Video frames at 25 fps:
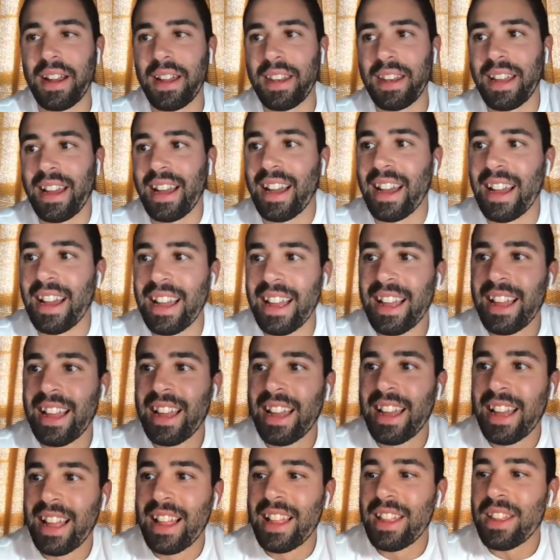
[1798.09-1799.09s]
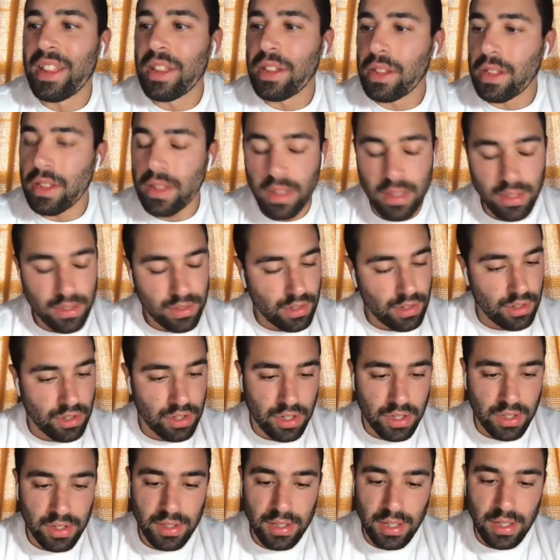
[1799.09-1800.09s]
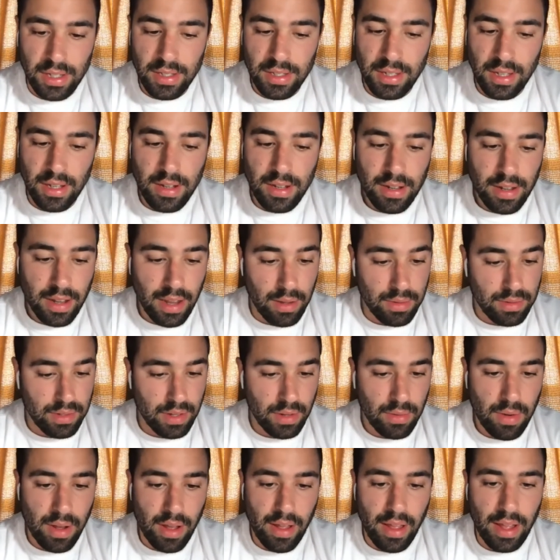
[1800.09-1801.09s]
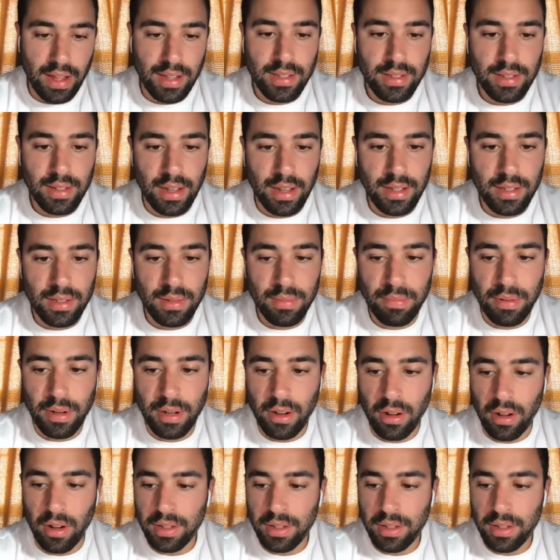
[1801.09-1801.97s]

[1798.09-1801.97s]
And the surgeon insisted, and I was like, wow, that's pretty